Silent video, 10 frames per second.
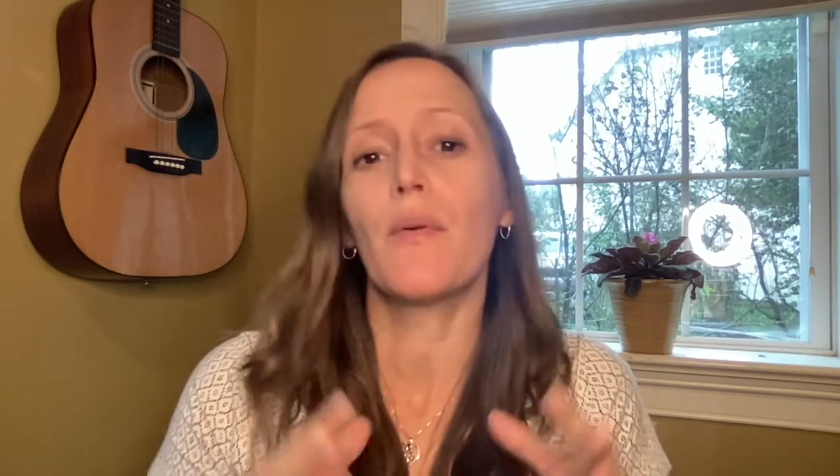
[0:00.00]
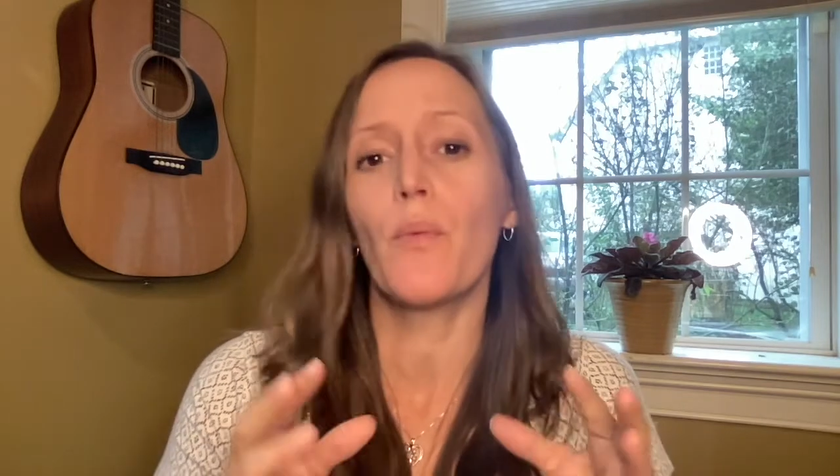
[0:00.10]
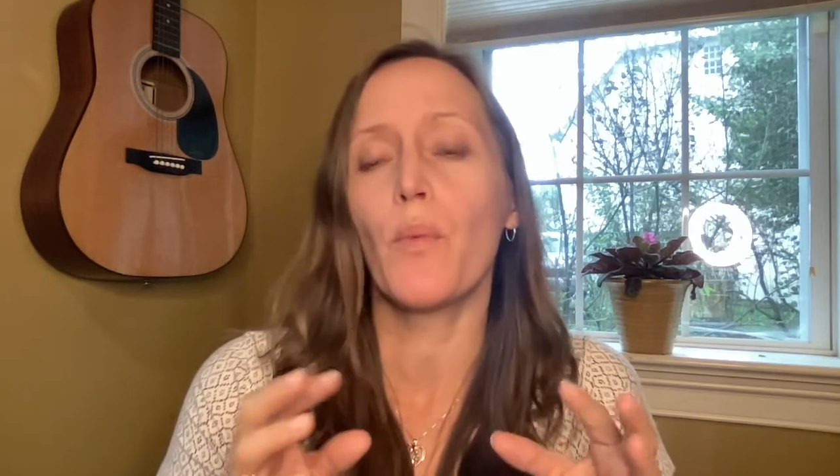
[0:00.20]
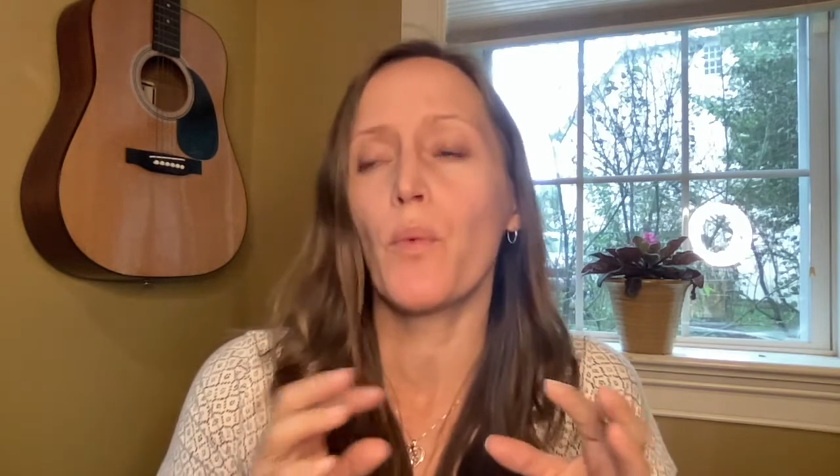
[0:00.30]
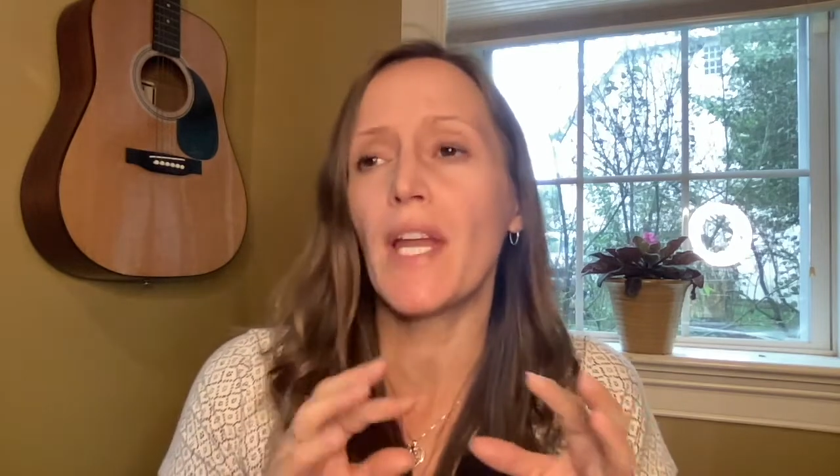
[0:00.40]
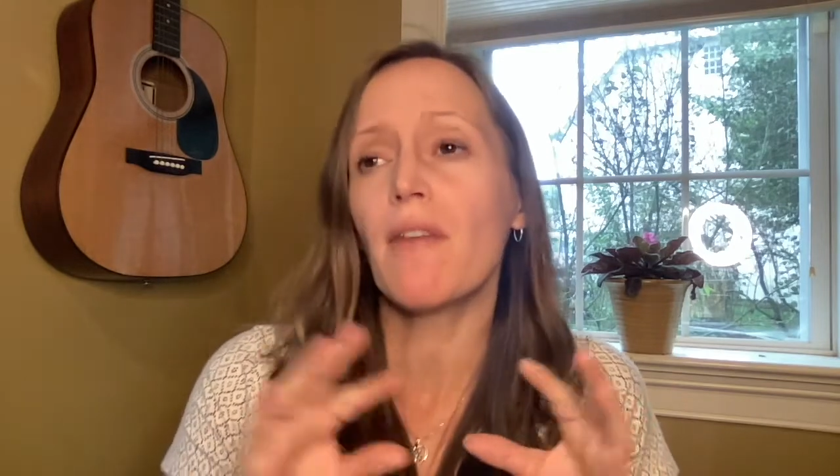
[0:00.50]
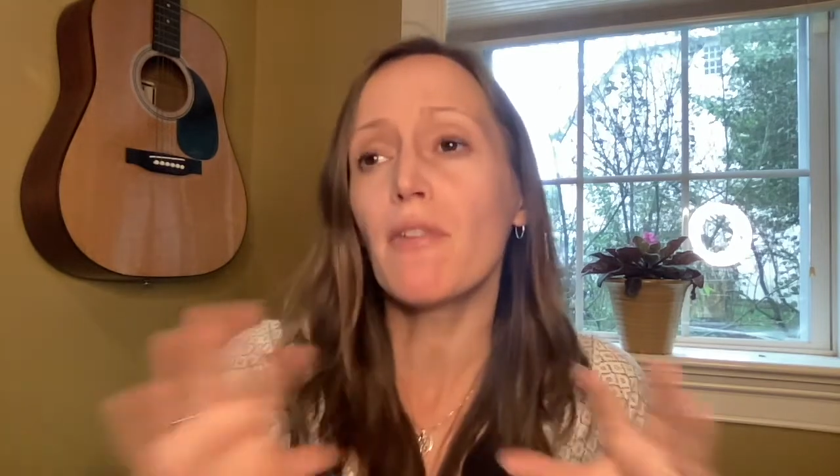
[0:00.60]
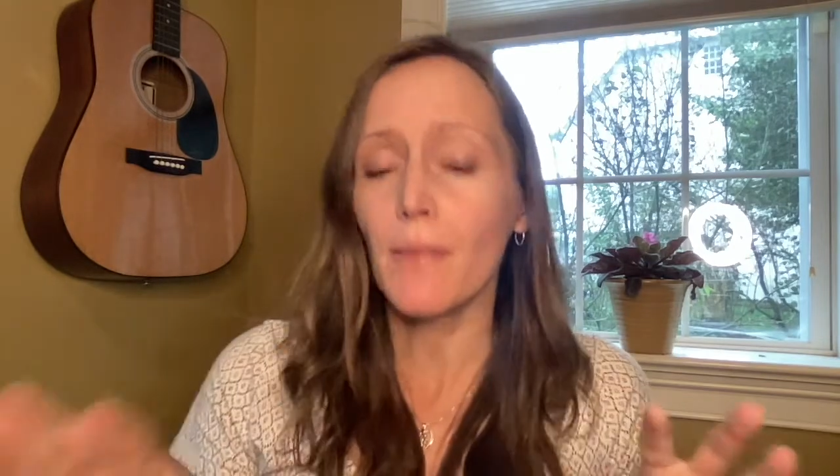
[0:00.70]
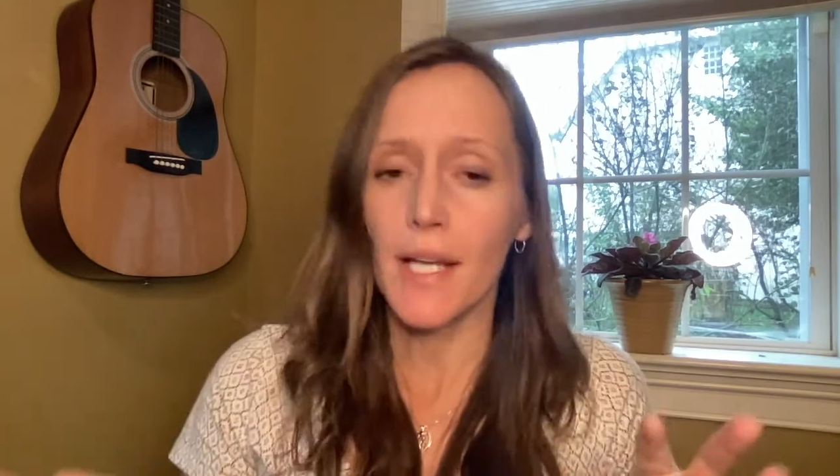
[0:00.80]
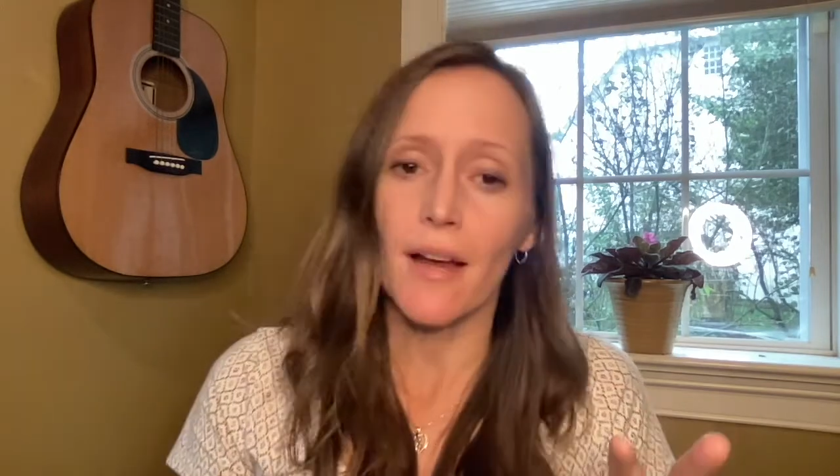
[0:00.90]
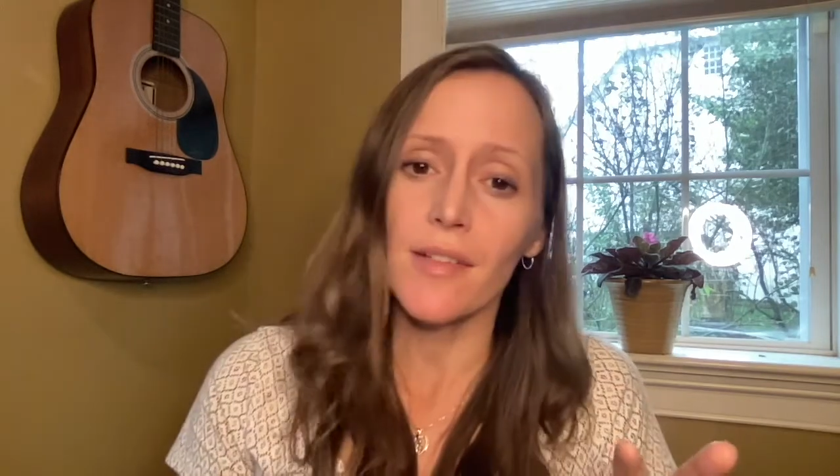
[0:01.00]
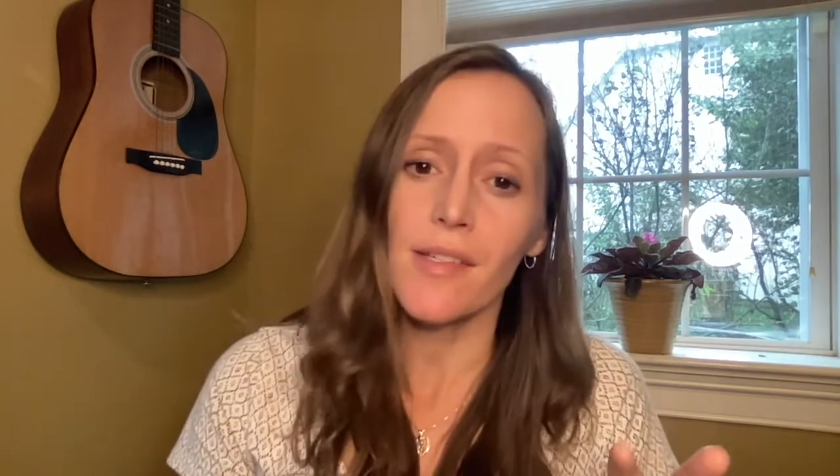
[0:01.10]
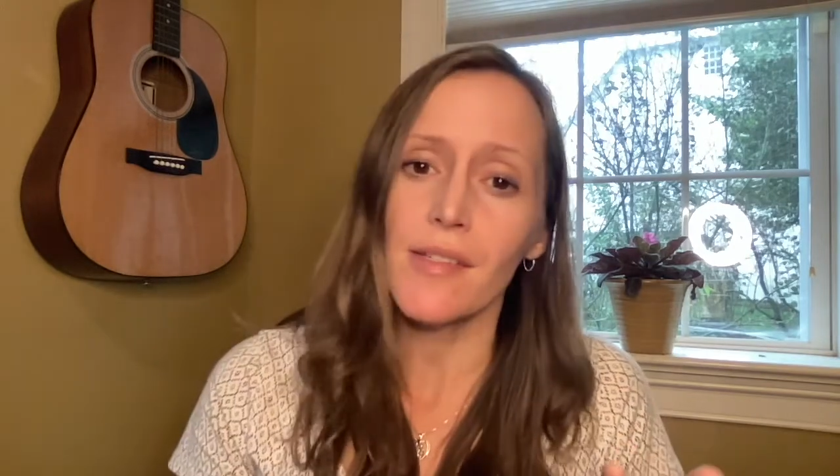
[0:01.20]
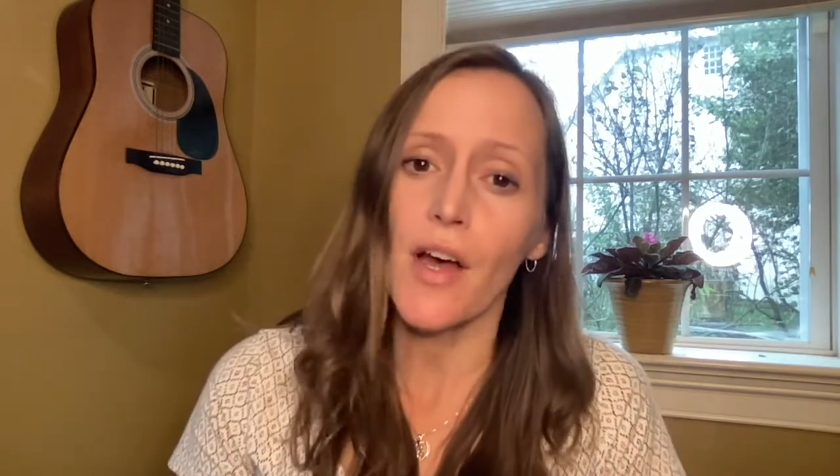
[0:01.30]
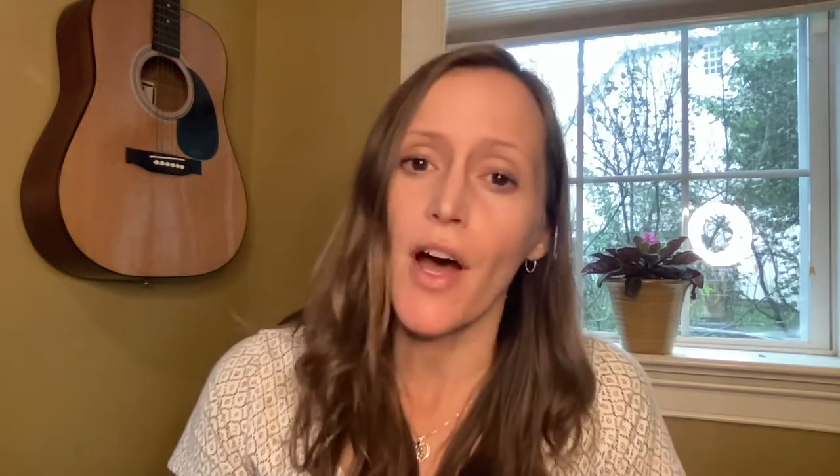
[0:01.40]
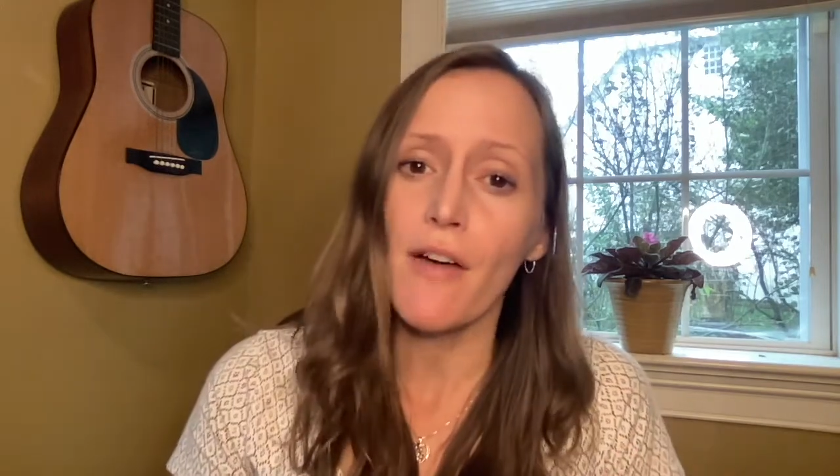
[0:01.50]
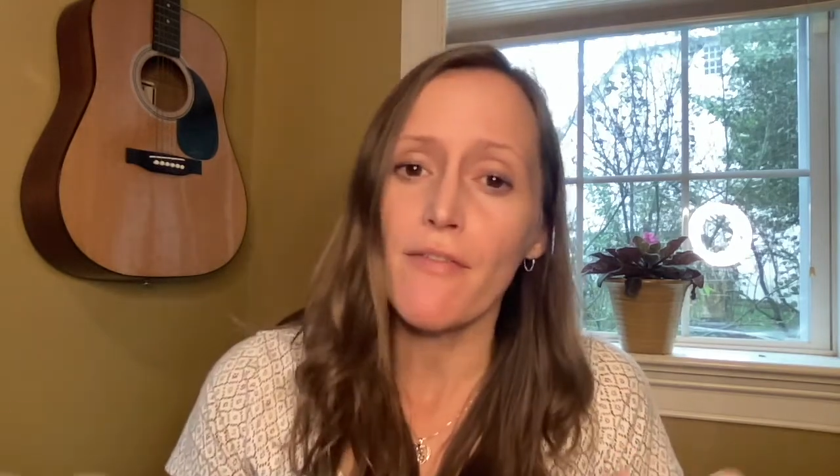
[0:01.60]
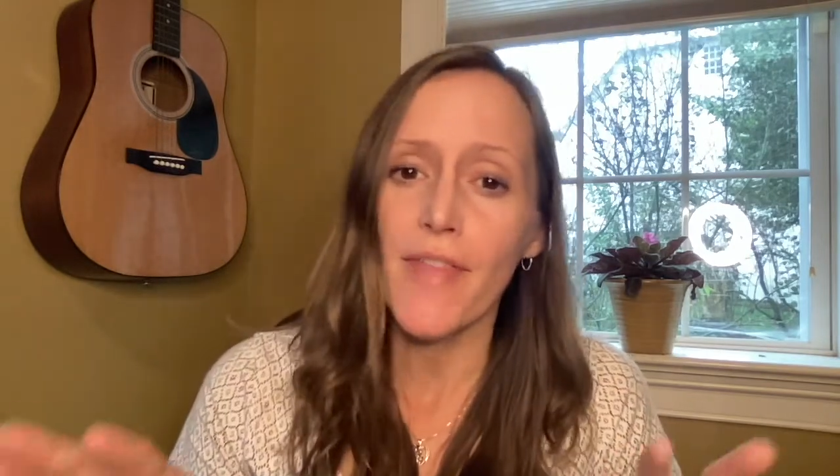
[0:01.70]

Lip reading: when everyone else is off,